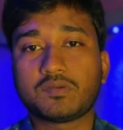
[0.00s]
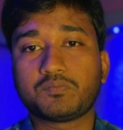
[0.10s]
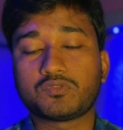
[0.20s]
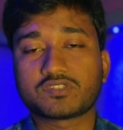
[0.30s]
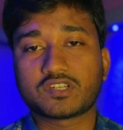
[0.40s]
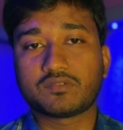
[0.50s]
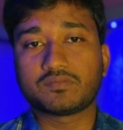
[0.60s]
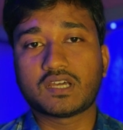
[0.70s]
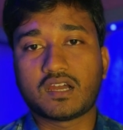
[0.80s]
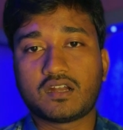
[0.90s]
portion of
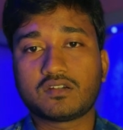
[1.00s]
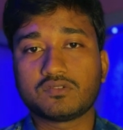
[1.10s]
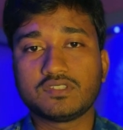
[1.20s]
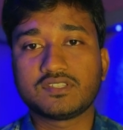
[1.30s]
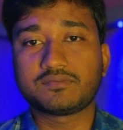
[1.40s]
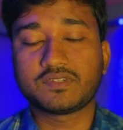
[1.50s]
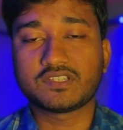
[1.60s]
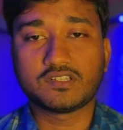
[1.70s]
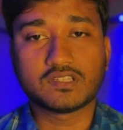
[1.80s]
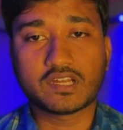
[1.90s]
the heart, which is
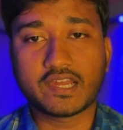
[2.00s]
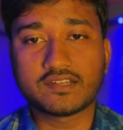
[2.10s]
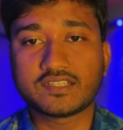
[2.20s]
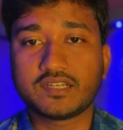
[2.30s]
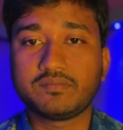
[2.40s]
present in the right side,